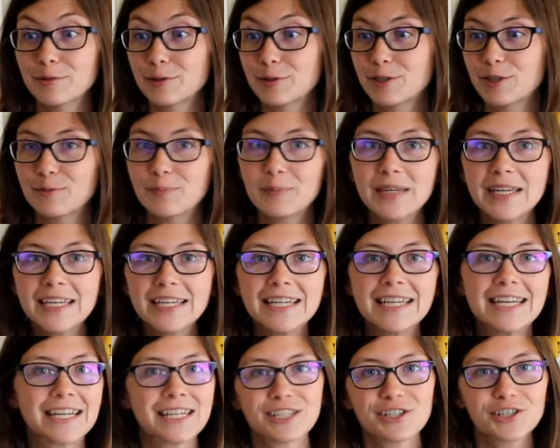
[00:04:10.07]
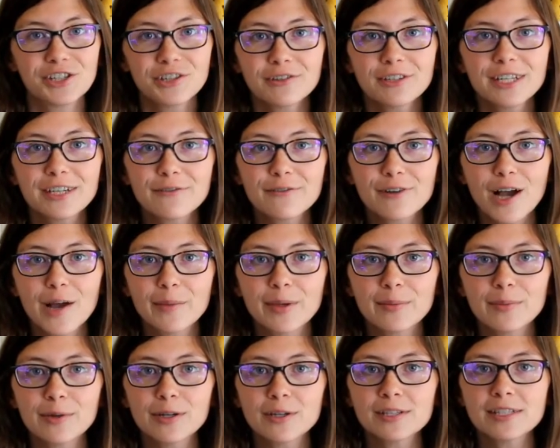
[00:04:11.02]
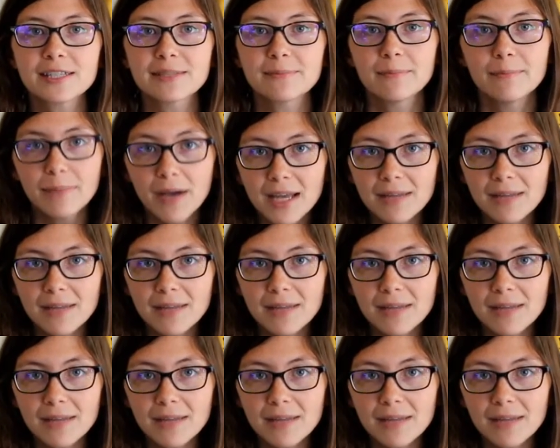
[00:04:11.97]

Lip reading: speed and agility for hummingbirds,